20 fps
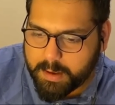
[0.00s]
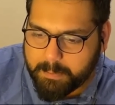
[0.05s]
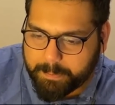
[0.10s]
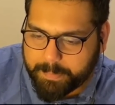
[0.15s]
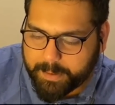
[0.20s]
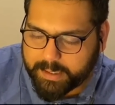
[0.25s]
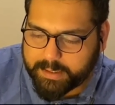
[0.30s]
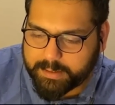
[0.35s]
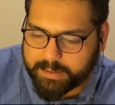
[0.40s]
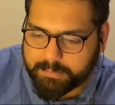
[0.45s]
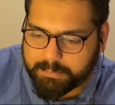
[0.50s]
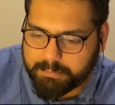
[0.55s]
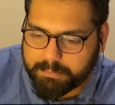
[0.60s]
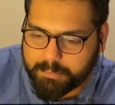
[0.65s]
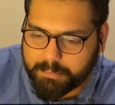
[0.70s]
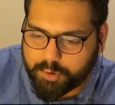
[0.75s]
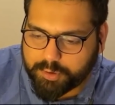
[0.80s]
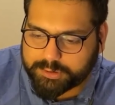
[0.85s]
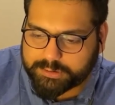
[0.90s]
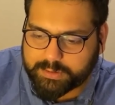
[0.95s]
but
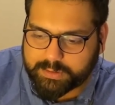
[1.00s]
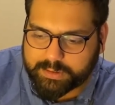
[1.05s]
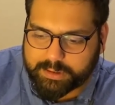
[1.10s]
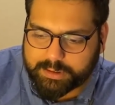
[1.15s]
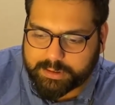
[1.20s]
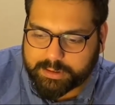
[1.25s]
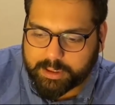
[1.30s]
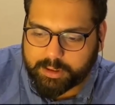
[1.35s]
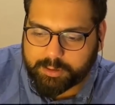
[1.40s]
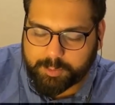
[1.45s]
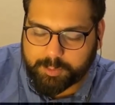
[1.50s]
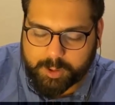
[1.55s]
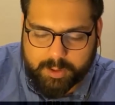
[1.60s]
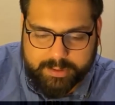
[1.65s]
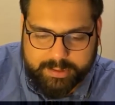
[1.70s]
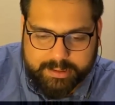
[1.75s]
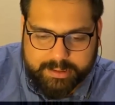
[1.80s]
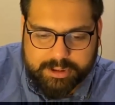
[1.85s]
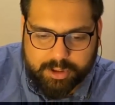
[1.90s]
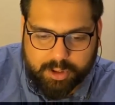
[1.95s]
most of the third world
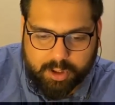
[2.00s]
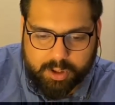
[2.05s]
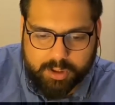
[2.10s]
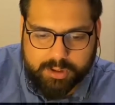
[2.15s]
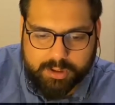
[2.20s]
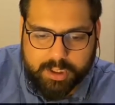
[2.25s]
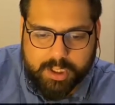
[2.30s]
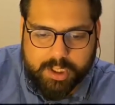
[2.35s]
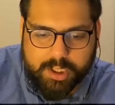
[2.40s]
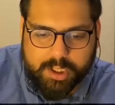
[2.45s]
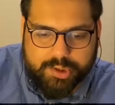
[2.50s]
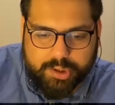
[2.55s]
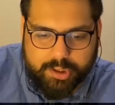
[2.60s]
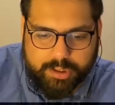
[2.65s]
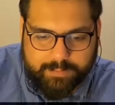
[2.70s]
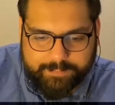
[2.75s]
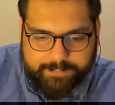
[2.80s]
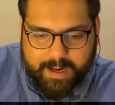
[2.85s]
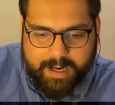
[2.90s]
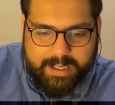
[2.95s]
is not. So the
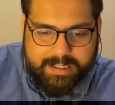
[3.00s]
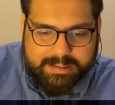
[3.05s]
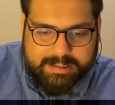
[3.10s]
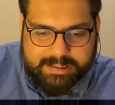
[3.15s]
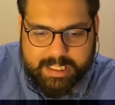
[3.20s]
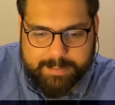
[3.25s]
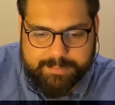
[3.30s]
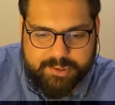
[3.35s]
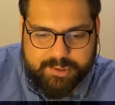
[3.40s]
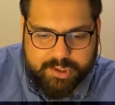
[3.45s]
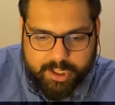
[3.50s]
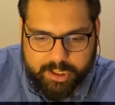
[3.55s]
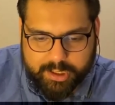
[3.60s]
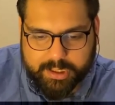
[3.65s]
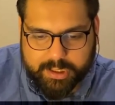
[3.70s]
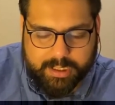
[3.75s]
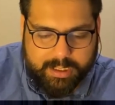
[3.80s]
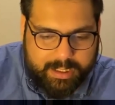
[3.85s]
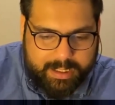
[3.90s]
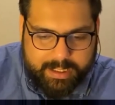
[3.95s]
virus keeps
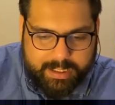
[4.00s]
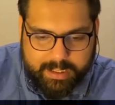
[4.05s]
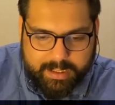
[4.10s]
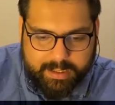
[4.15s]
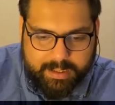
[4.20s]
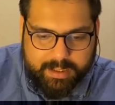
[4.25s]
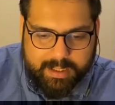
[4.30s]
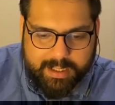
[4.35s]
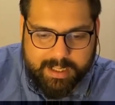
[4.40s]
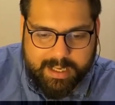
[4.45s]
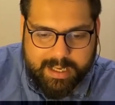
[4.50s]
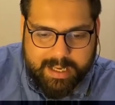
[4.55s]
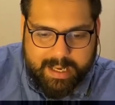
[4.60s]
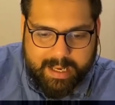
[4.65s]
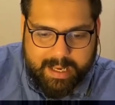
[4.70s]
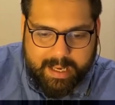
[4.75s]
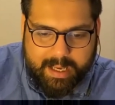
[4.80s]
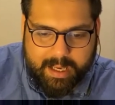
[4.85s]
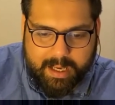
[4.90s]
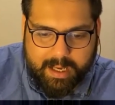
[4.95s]
circulating
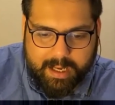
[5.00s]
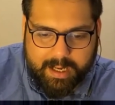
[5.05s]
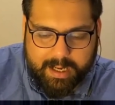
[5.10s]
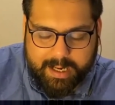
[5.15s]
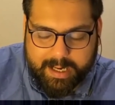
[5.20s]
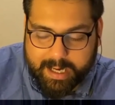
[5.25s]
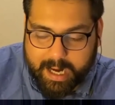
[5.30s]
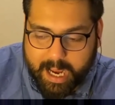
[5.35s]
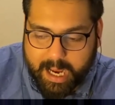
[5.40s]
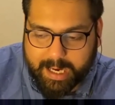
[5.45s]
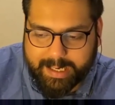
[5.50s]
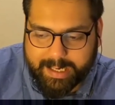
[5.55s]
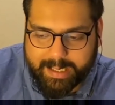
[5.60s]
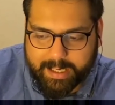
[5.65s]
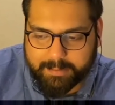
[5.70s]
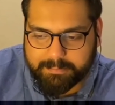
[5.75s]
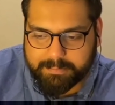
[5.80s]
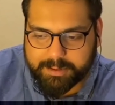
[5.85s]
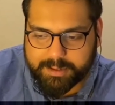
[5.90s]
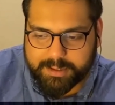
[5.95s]
in high
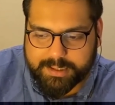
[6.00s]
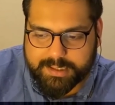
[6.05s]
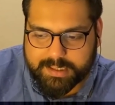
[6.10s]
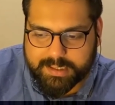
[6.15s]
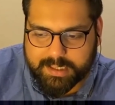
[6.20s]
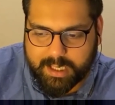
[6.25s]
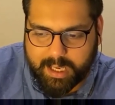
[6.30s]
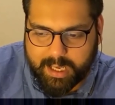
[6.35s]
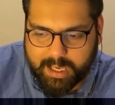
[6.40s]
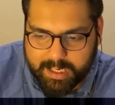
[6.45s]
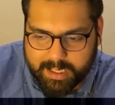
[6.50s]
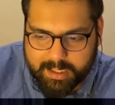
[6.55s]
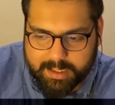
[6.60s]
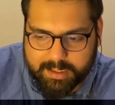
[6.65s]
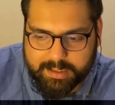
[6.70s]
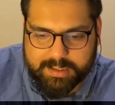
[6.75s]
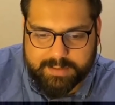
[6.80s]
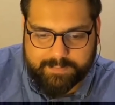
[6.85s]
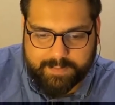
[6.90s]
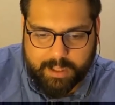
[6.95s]
numbers in
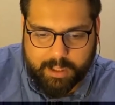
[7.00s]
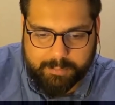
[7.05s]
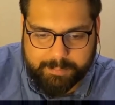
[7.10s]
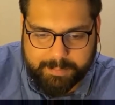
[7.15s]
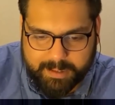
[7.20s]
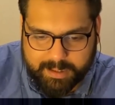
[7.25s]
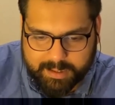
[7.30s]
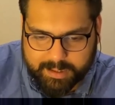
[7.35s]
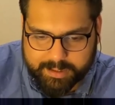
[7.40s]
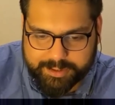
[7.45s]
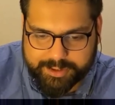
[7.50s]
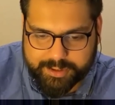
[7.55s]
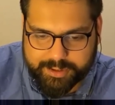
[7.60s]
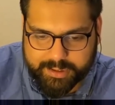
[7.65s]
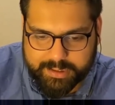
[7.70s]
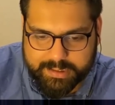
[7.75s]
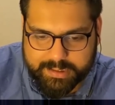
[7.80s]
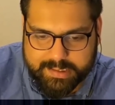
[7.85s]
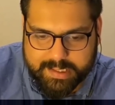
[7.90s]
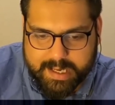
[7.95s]
developing
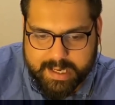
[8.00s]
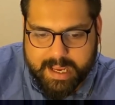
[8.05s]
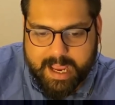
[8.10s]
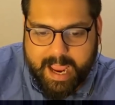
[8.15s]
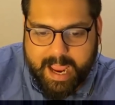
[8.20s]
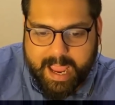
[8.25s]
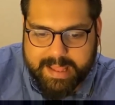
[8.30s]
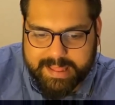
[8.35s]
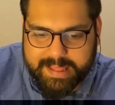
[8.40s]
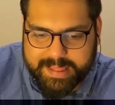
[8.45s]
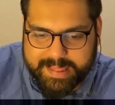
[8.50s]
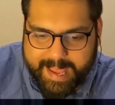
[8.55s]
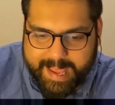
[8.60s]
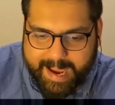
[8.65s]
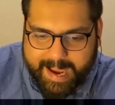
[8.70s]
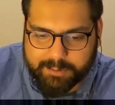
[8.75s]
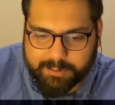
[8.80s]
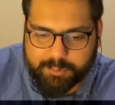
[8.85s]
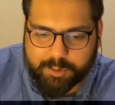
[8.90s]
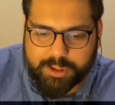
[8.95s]
countries, and
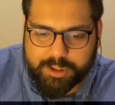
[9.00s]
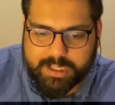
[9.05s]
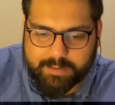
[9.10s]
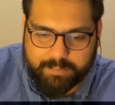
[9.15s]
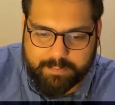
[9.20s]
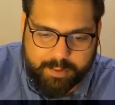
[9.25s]
that would give